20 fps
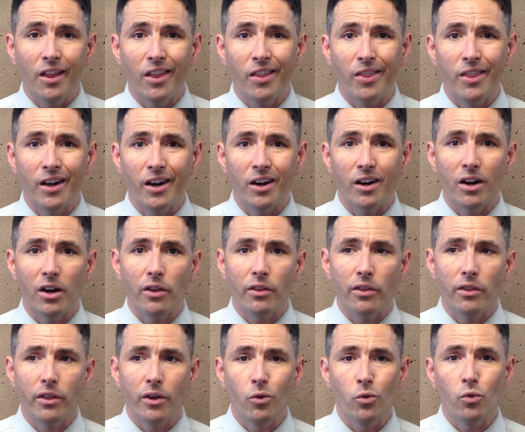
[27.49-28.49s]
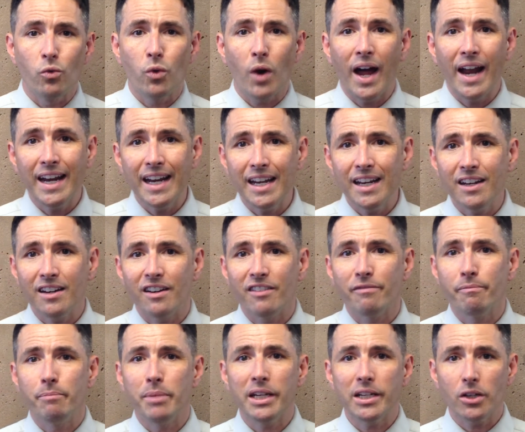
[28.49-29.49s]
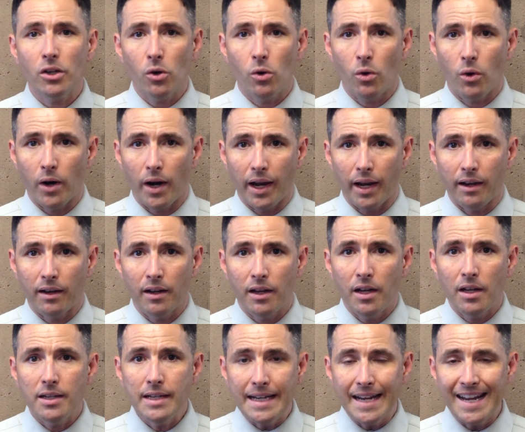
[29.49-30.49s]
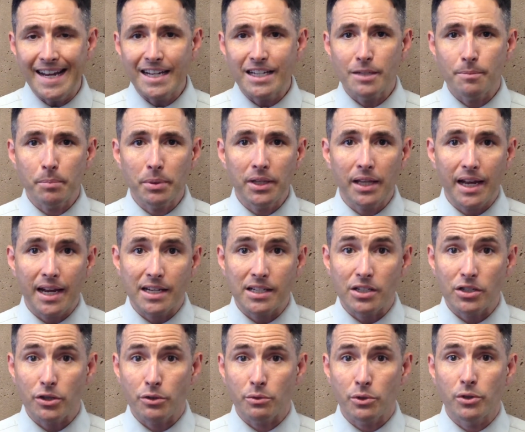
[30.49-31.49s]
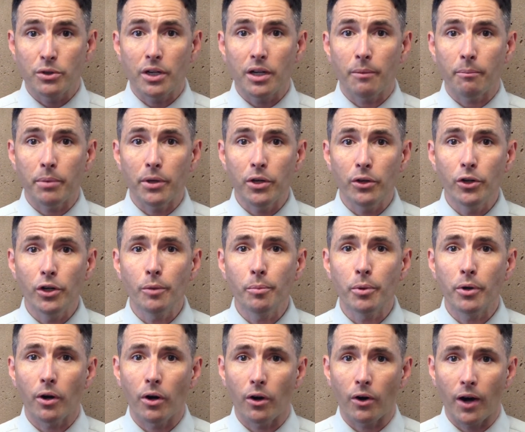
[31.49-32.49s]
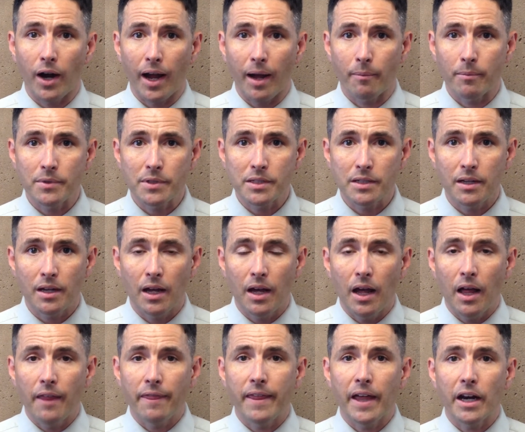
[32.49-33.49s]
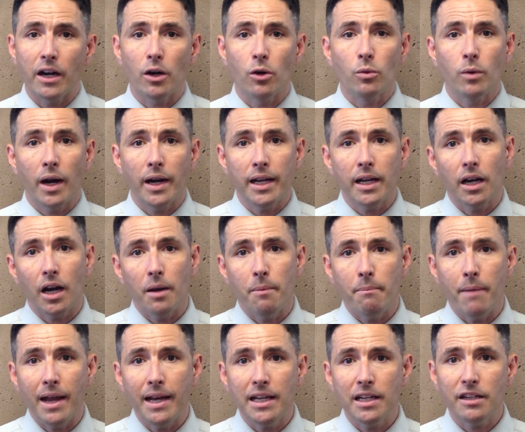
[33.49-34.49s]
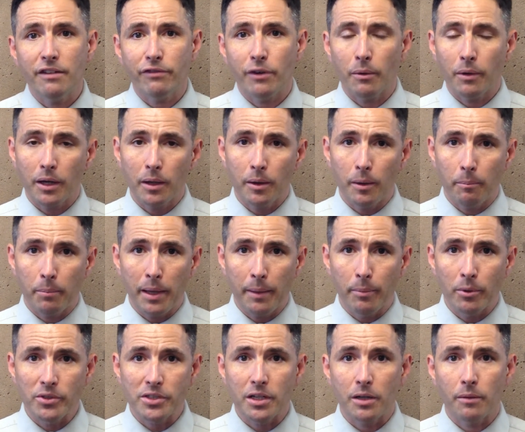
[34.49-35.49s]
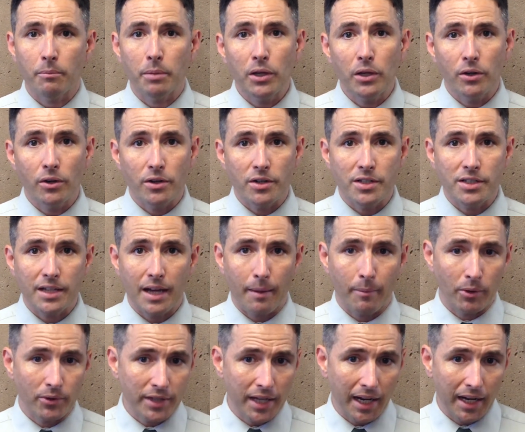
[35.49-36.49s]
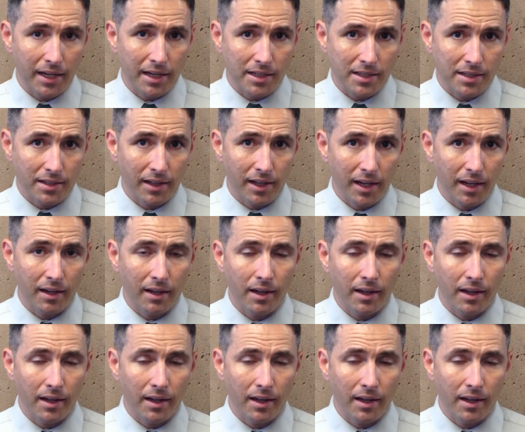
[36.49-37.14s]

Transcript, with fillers: The, the running of Bitcoin takes place through computer programs that are running on many different people's computers simultaneously.